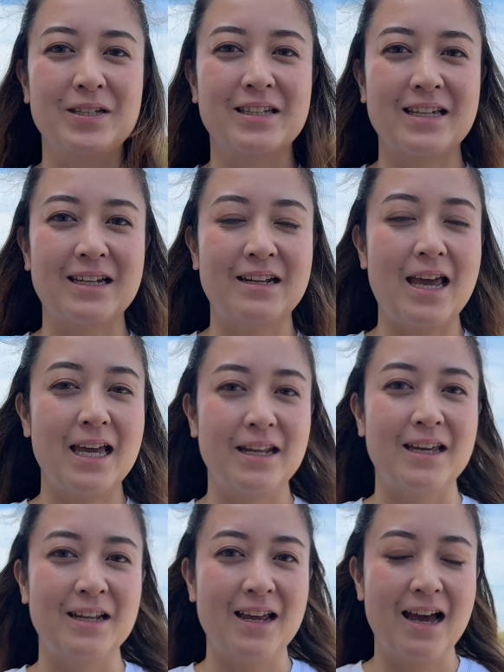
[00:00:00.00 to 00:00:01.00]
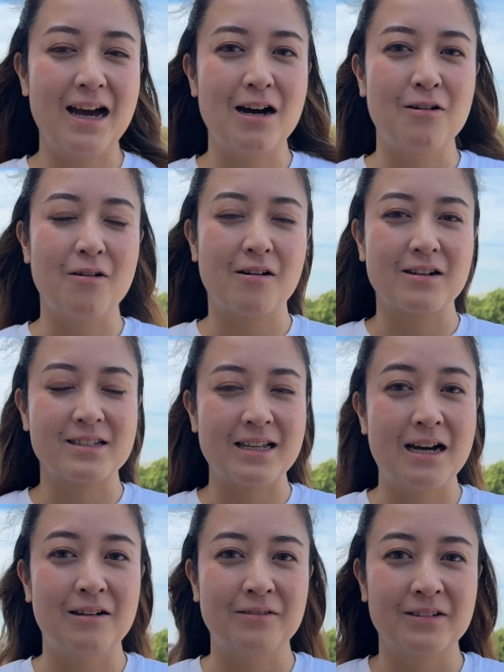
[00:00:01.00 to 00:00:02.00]
we can edit how our
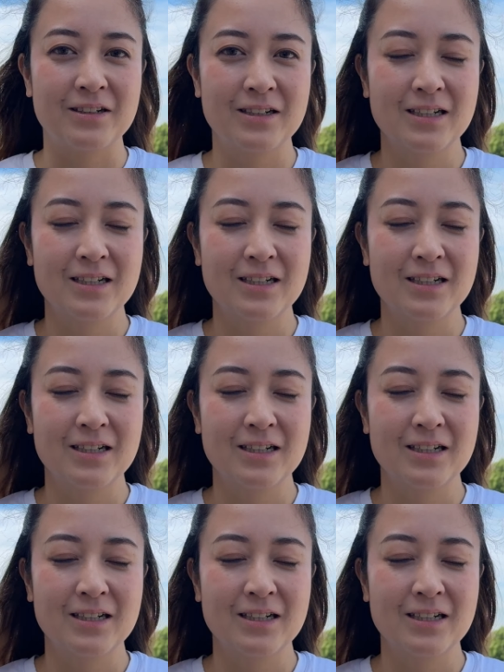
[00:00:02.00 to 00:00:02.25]
sound